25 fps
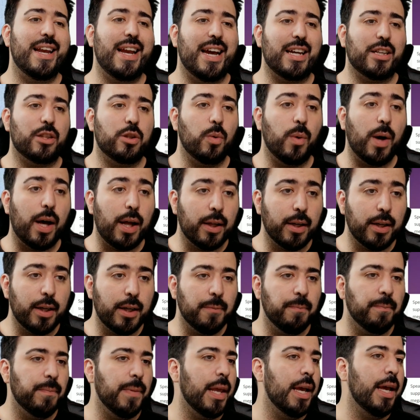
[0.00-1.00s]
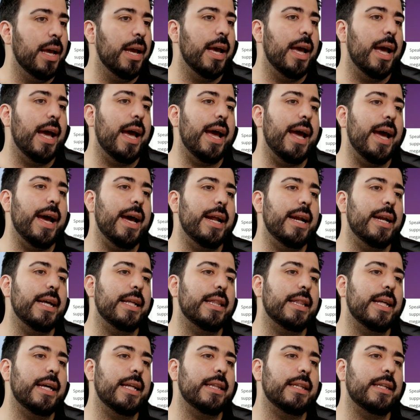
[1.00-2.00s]
in actuality. And
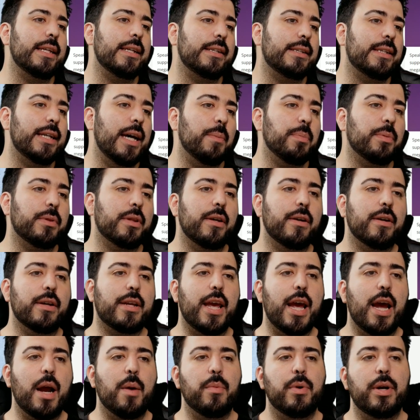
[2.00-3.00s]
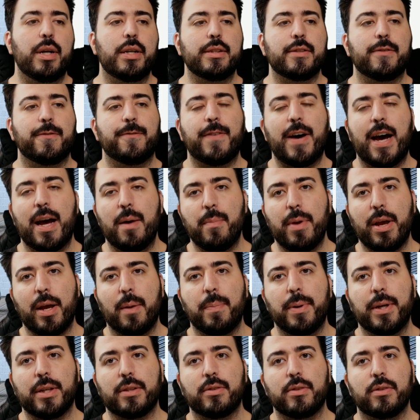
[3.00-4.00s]
then the depth the camera is 5
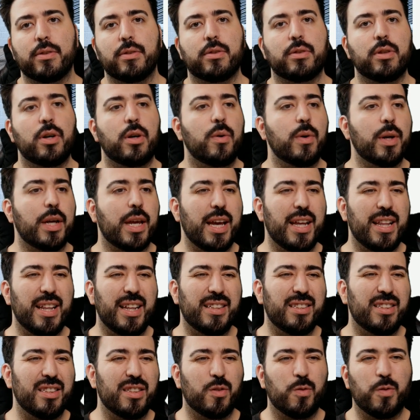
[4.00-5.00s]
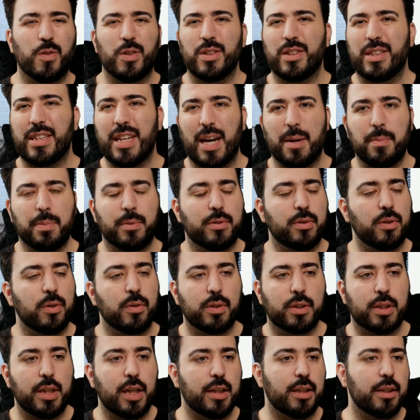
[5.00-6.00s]
megapixels, so again, that's just for depth, so
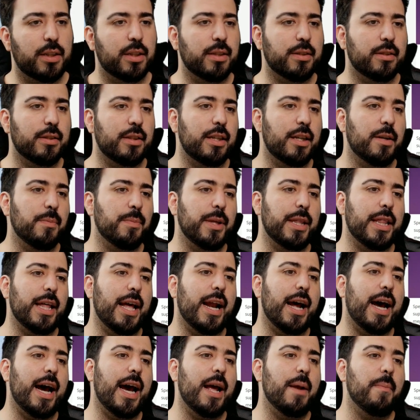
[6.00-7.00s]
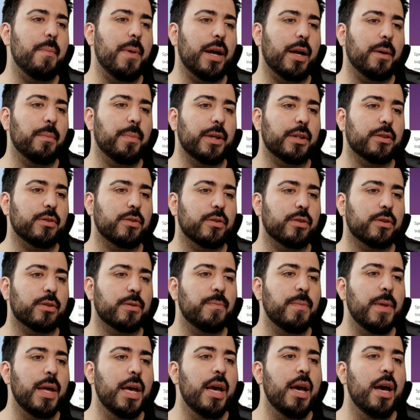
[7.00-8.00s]
it's not doesn't need to be that high in
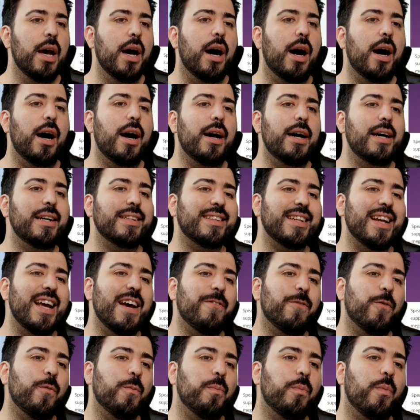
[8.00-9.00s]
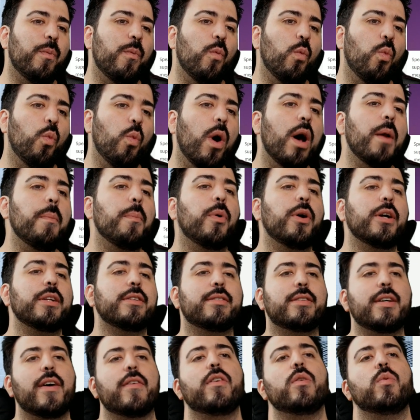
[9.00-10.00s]
megapixels. Uh, it's an f
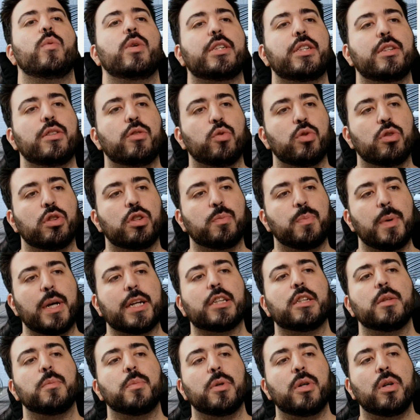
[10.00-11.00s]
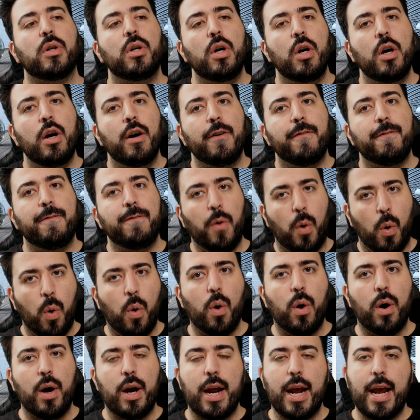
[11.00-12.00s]
1.7, which is respectable
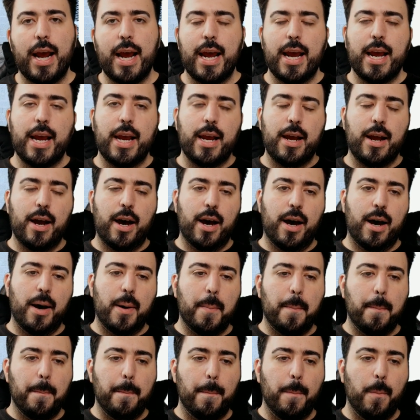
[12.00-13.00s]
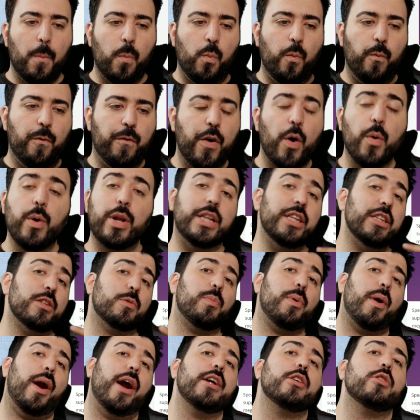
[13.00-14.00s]
for a um, phone in
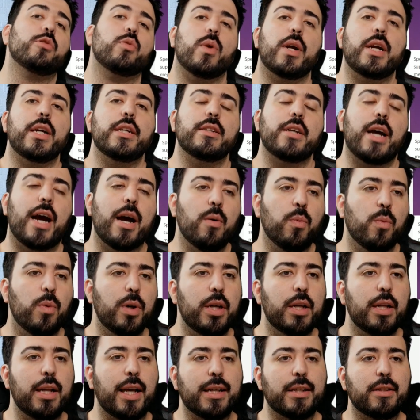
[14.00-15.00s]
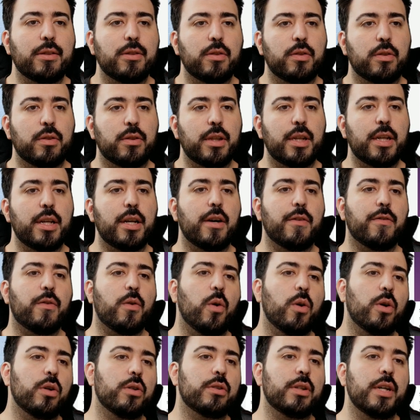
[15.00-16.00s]
this price range. I would like to see, of
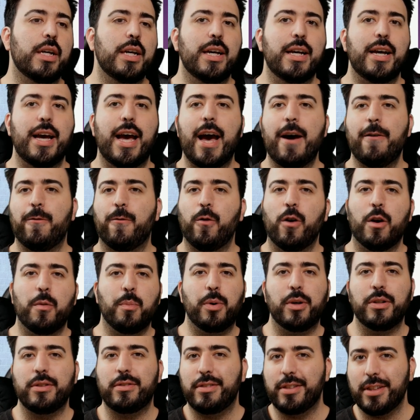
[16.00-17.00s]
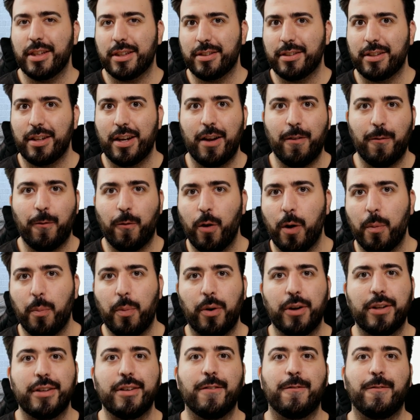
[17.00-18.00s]
course, f 1.6 and f
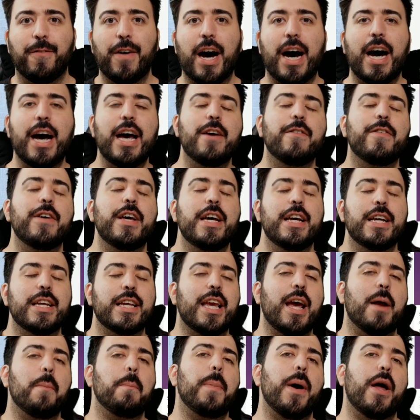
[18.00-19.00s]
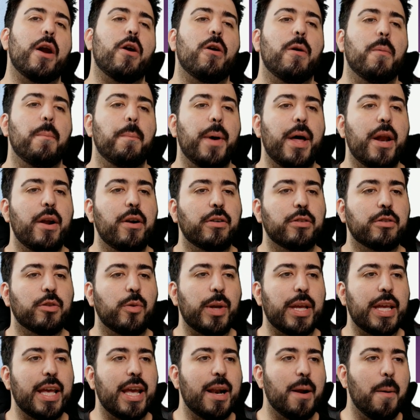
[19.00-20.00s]
1.5 get better and better,
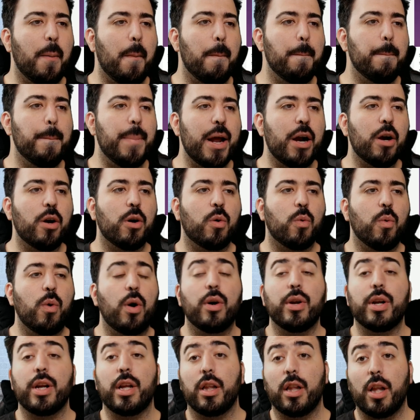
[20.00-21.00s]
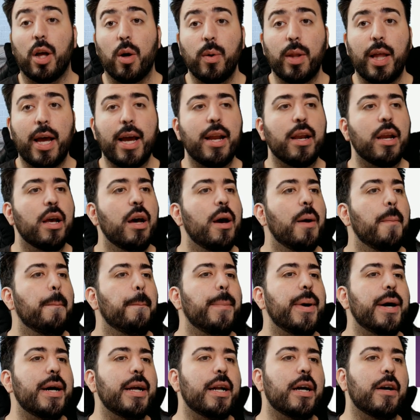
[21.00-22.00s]
so we can get better quality low light.
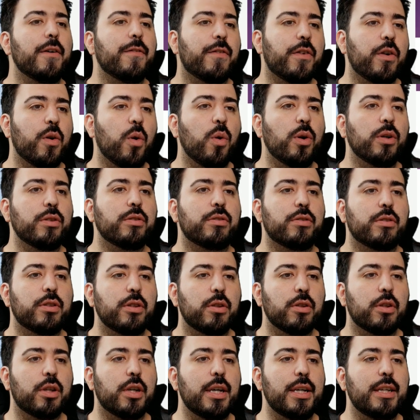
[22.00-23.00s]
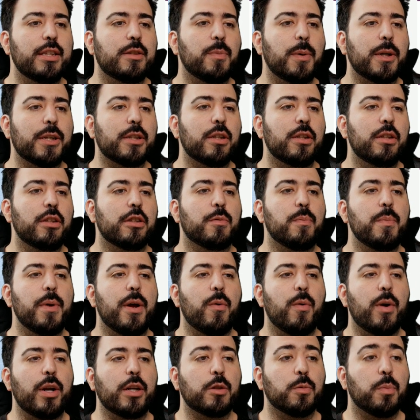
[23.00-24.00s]
But of course, still good, especially in this
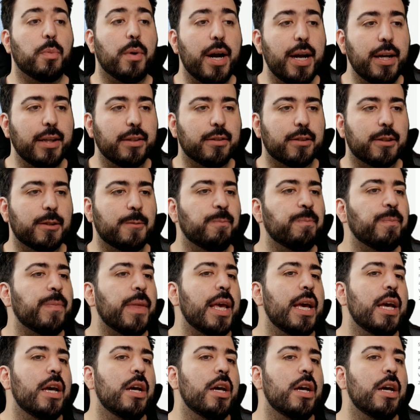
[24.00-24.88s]
mid range price.